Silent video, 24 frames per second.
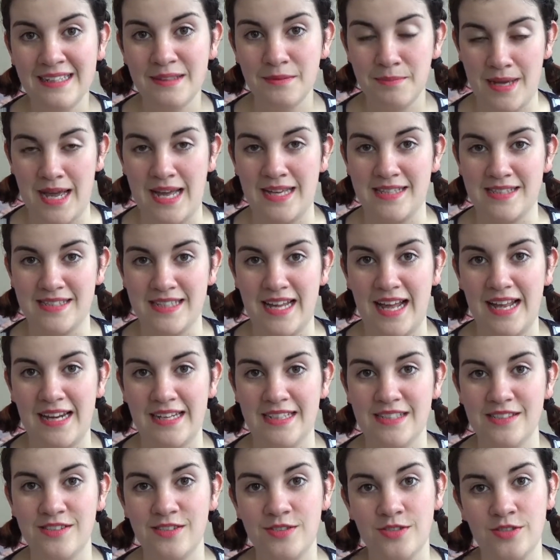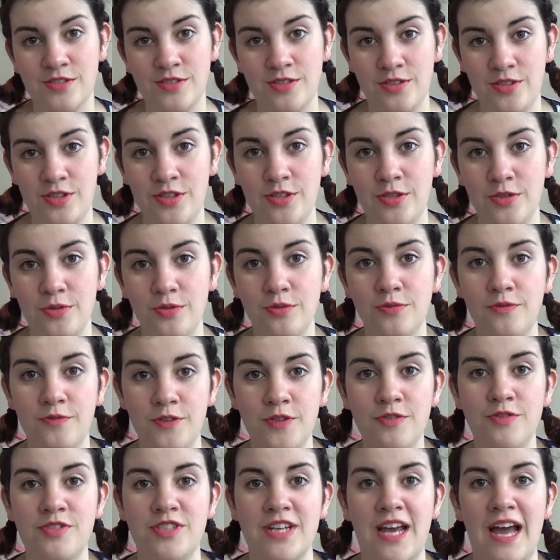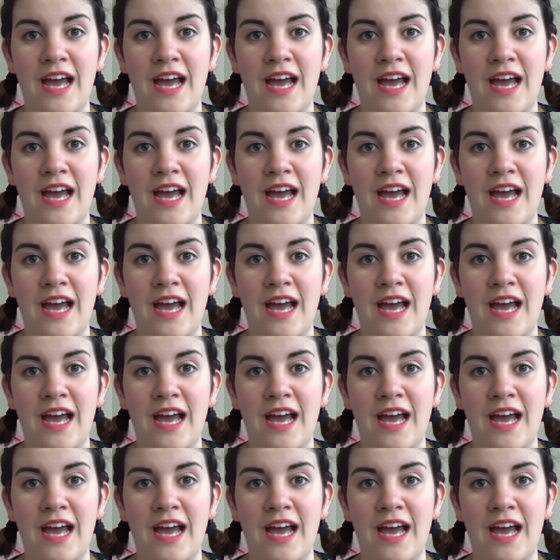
past Alice, to you, future